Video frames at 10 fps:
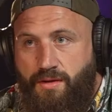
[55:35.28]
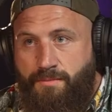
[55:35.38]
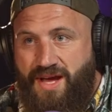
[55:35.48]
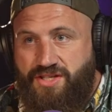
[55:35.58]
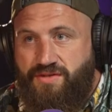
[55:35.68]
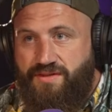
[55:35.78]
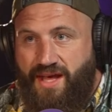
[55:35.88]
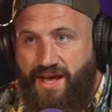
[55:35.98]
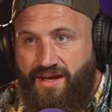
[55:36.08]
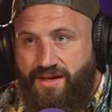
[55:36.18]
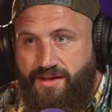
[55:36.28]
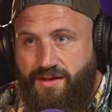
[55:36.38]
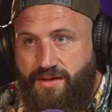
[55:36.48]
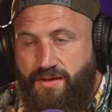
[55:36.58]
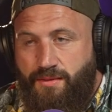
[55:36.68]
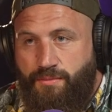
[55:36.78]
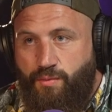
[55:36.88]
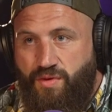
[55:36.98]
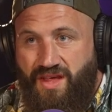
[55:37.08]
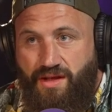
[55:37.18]
imagine that,
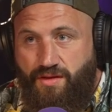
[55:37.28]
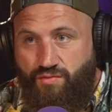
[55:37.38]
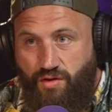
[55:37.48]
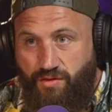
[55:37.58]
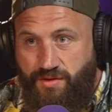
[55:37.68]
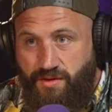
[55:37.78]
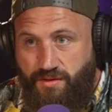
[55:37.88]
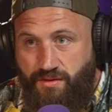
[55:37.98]
but without the rod.